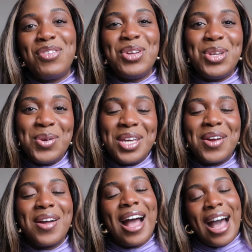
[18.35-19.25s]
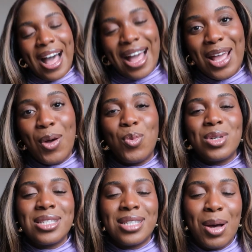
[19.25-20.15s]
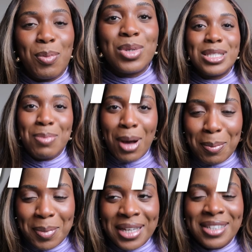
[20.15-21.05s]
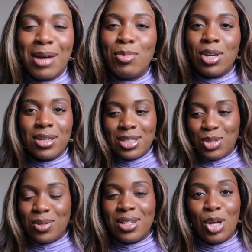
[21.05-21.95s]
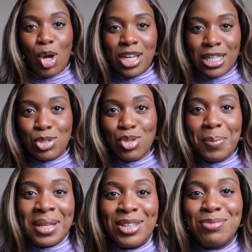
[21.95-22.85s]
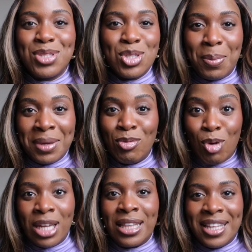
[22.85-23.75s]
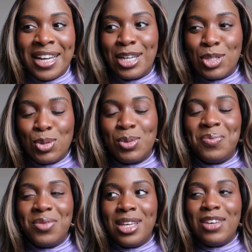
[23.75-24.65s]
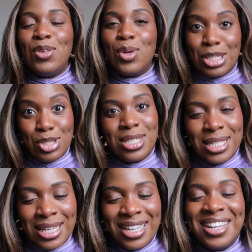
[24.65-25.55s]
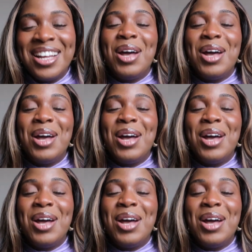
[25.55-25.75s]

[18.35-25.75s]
If you're new here, hi, what's up, what's poppin'? I'm not gonna do the locking, dropping, stopping, rocking thing I do, even though I just did it.